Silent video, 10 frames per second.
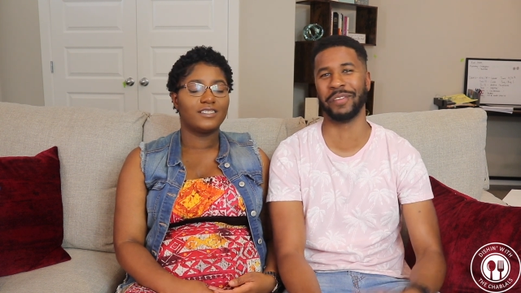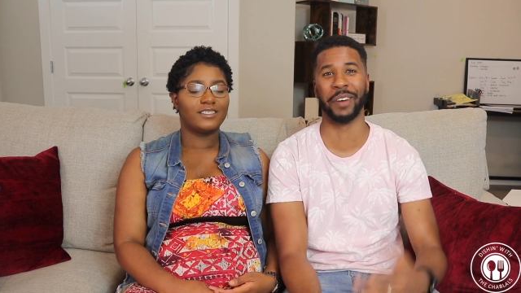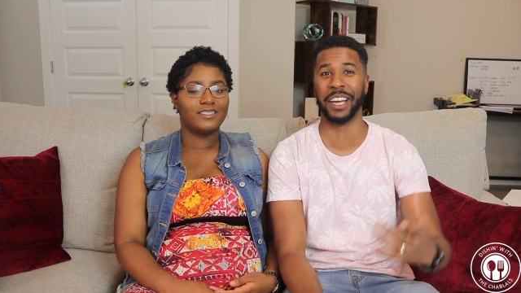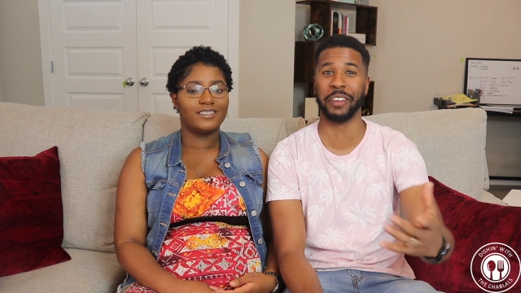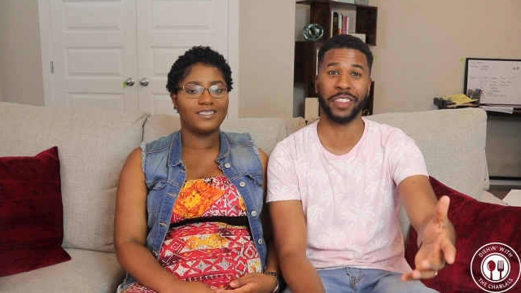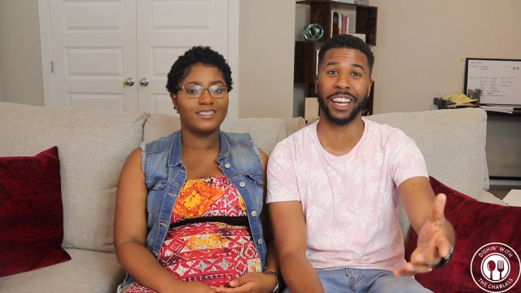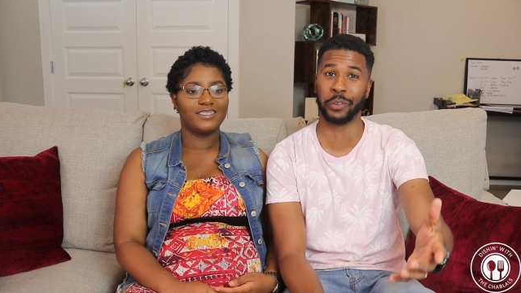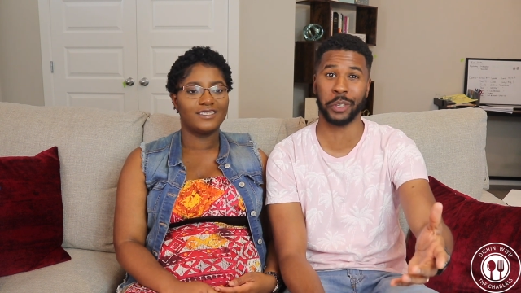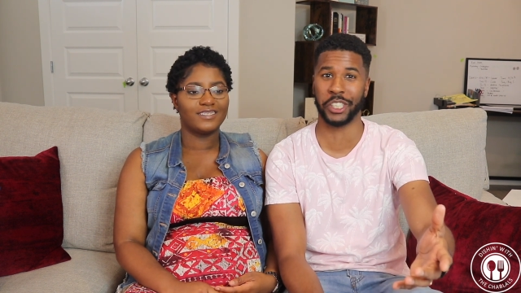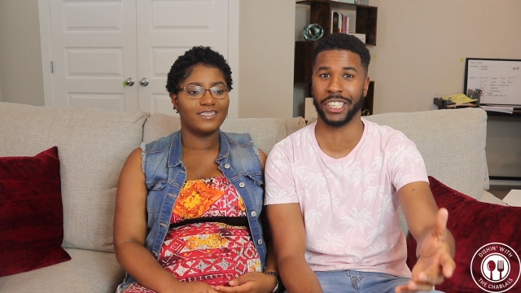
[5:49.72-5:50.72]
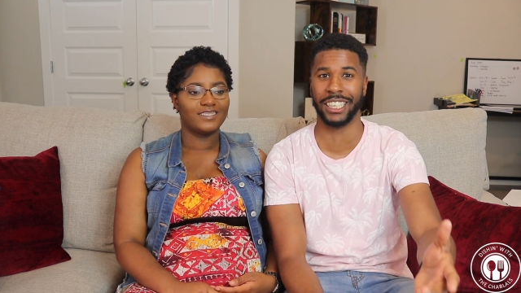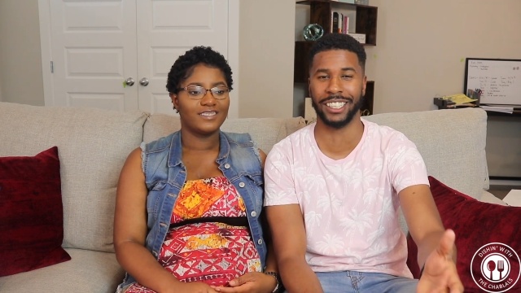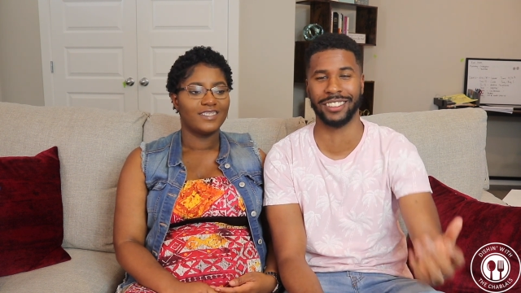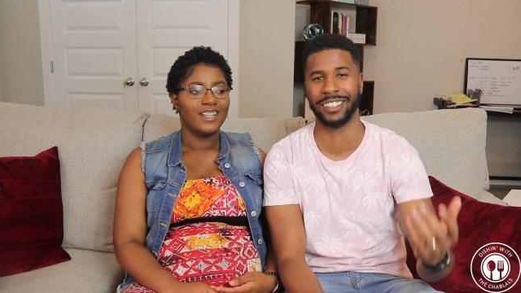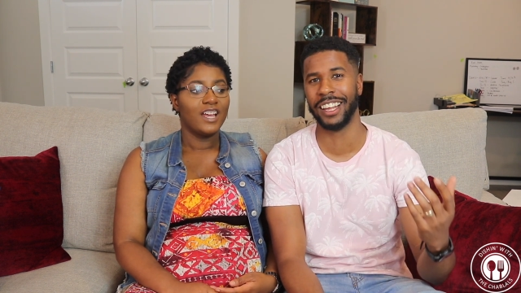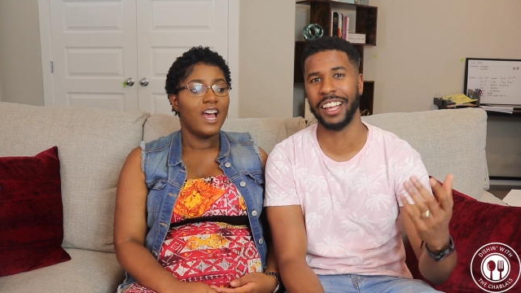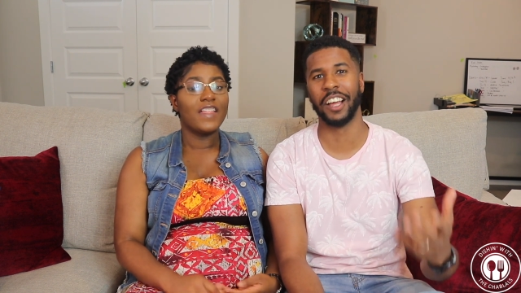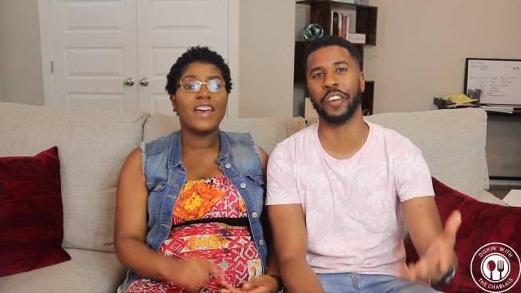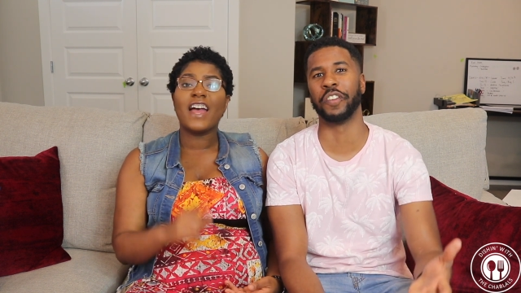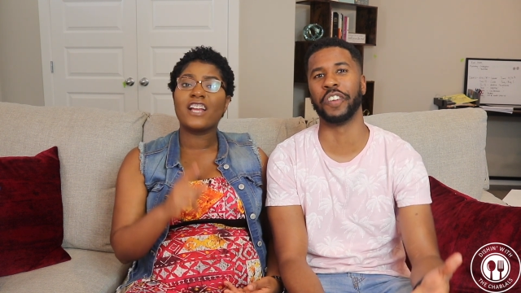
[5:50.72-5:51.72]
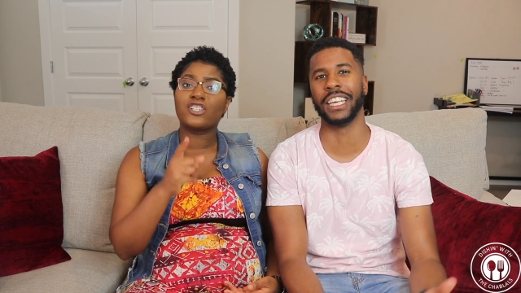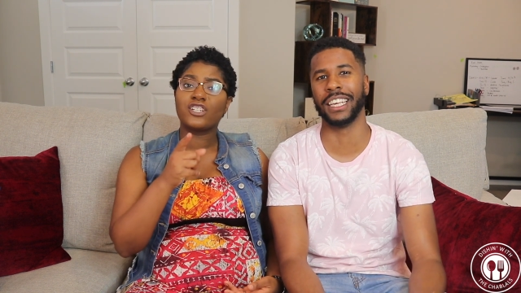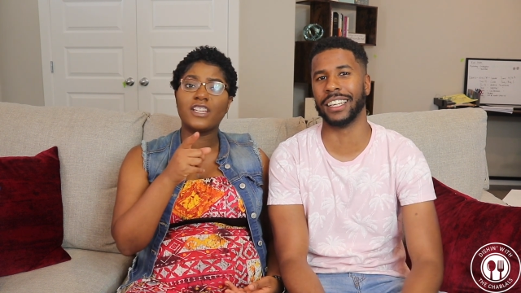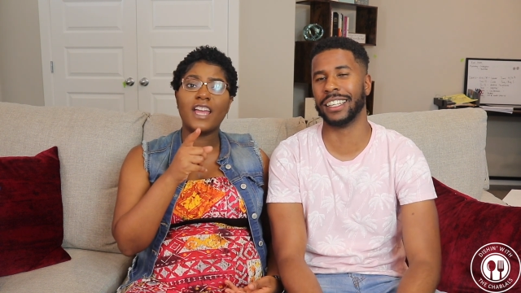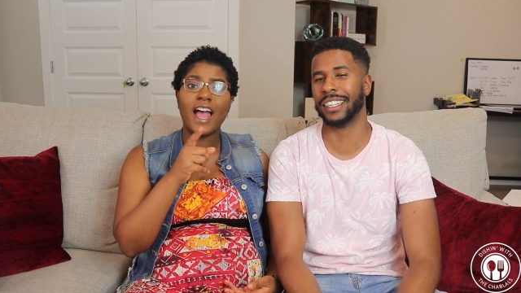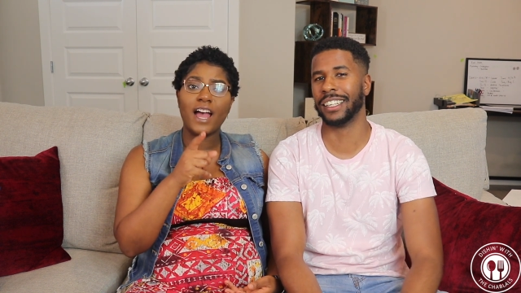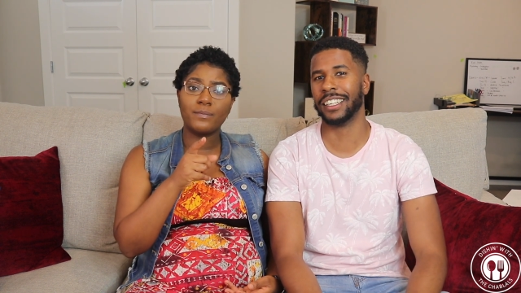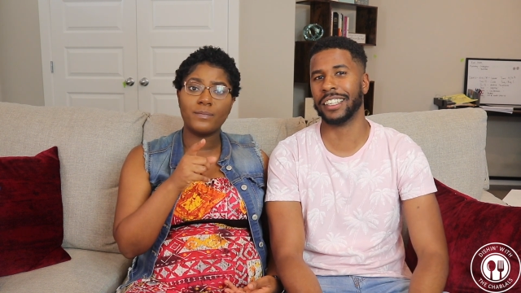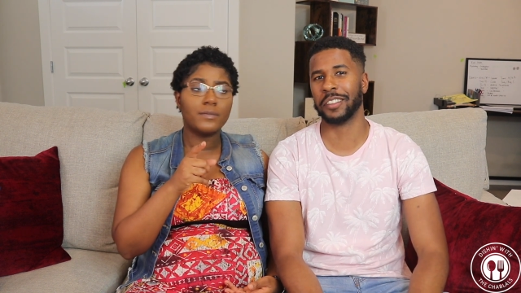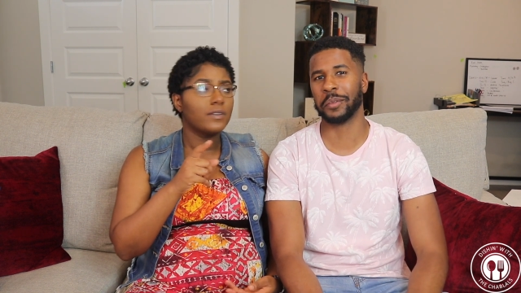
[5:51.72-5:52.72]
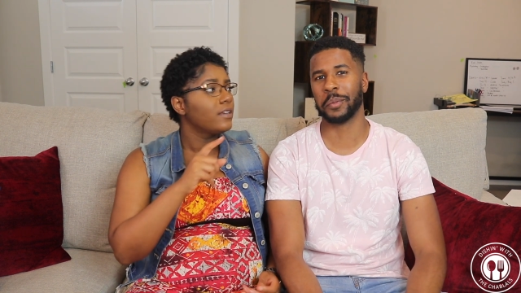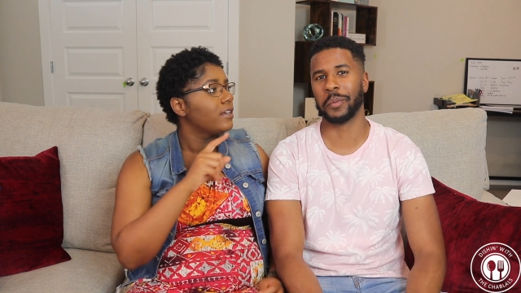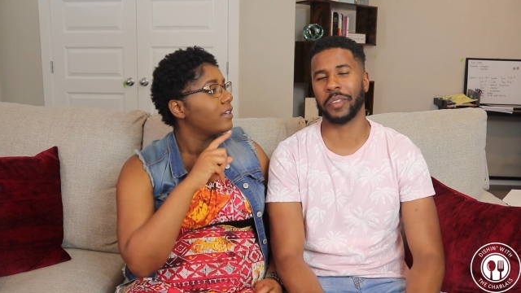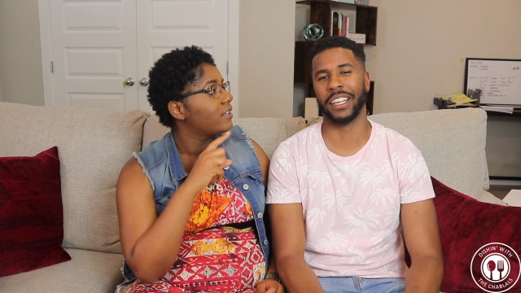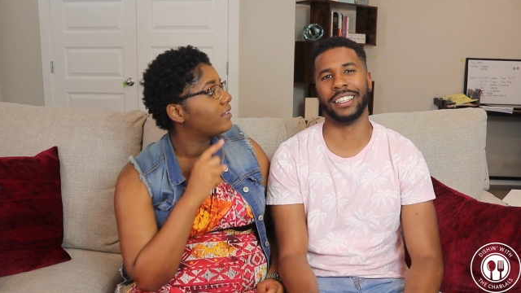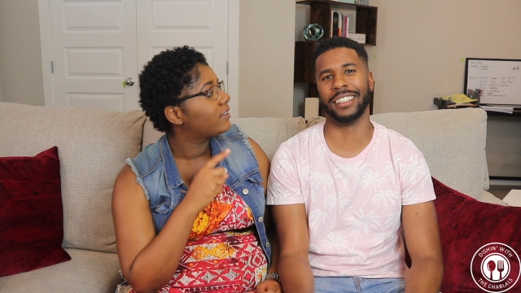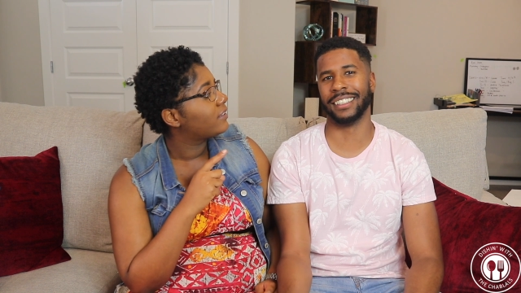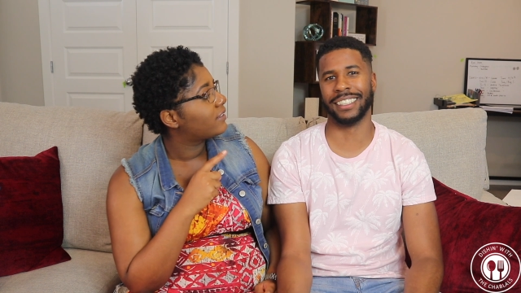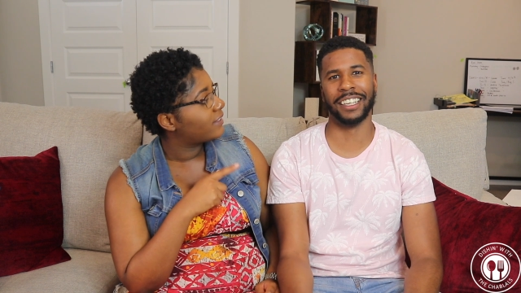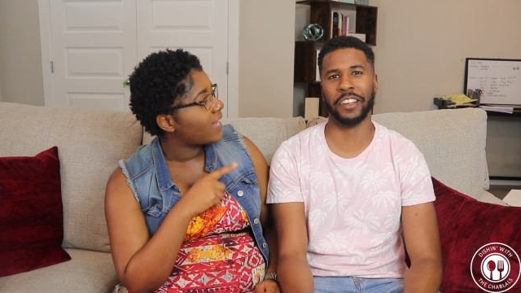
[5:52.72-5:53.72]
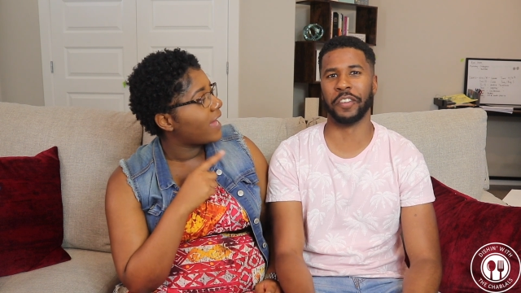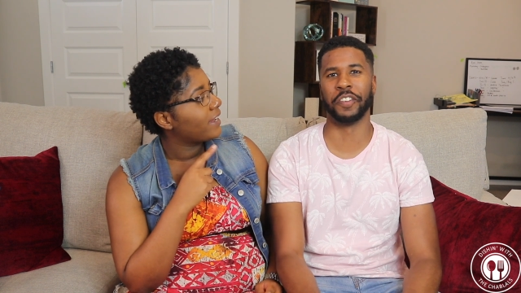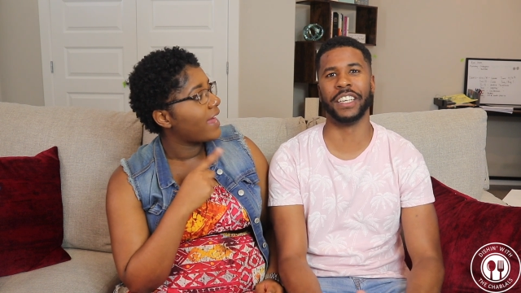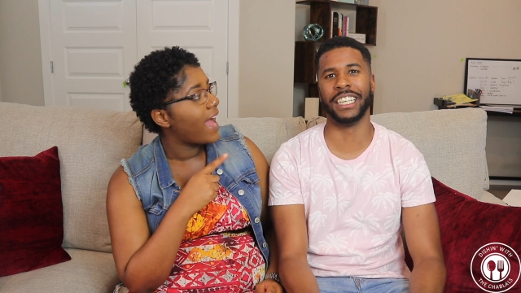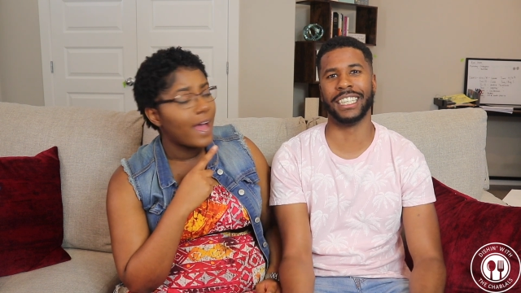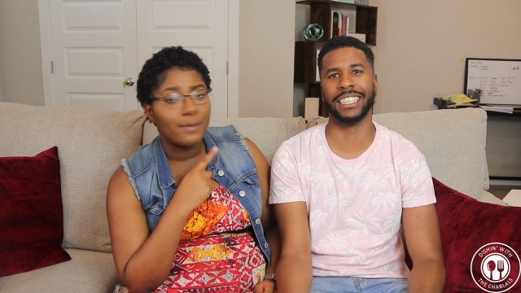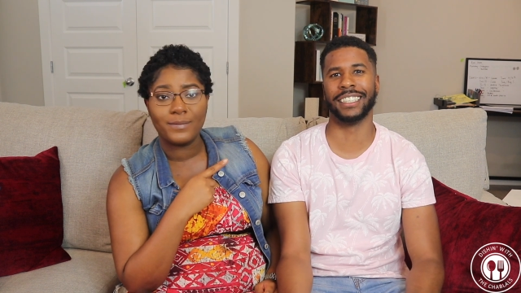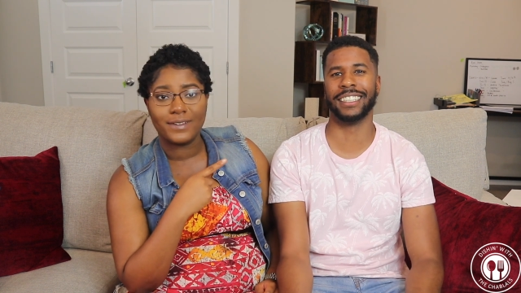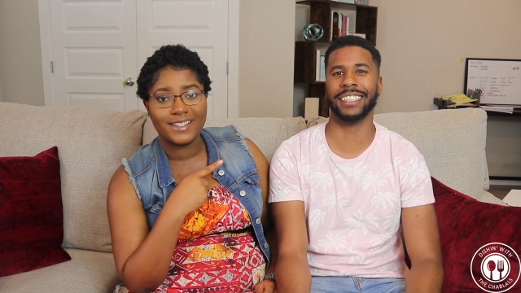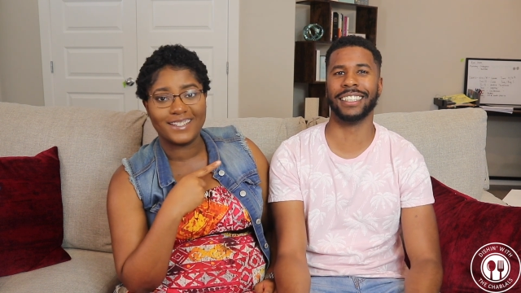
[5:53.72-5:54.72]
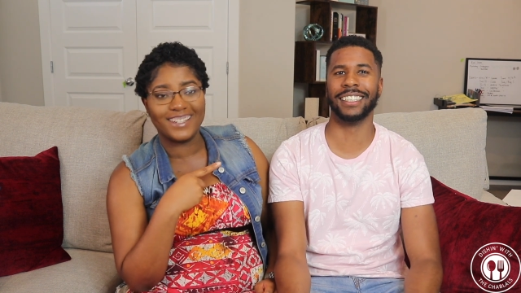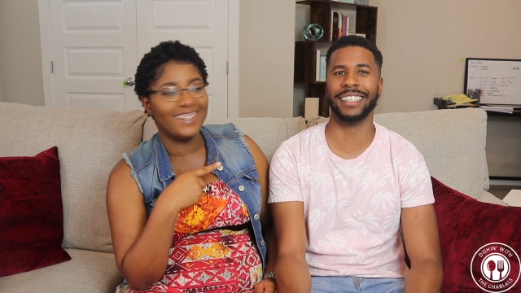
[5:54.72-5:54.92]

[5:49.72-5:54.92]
Speaker 1: but if that's what she needs, that actually
Speaker 2: feet, that feet, happened.